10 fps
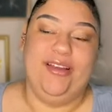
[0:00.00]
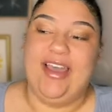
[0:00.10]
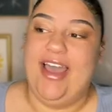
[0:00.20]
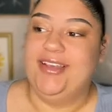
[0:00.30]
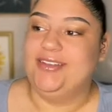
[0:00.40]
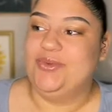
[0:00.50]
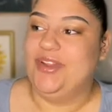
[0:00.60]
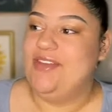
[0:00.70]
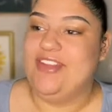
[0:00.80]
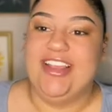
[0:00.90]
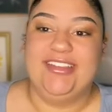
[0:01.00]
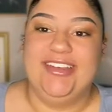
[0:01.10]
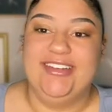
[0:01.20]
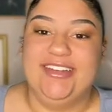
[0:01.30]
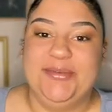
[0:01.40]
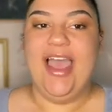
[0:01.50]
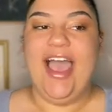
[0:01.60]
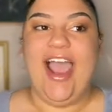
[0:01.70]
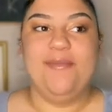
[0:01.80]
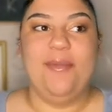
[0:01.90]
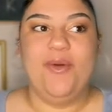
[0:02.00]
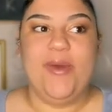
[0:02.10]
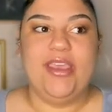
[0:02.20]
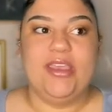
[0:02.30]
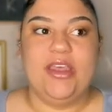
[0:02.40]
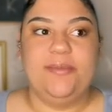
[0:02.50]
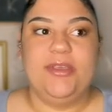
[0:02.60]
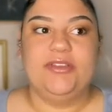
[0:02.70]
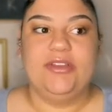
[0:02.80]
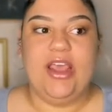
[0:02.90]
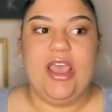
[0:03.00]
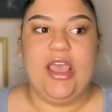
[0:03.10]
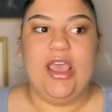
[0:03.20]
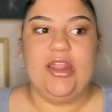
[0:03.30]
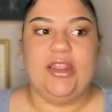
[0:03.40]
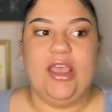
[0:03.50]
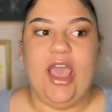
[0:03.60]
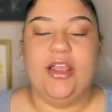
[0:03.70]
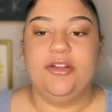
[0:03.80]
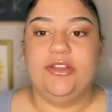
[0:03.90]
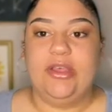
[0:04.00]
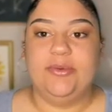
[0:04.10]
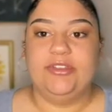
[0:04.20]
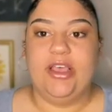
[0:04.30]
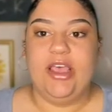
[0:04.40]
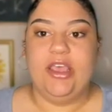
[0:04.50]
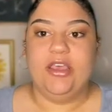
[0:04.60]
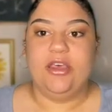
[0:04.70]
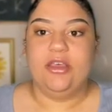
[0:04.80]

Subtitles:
guys? What even is it? I remember waking up yesterday and like I literally was like,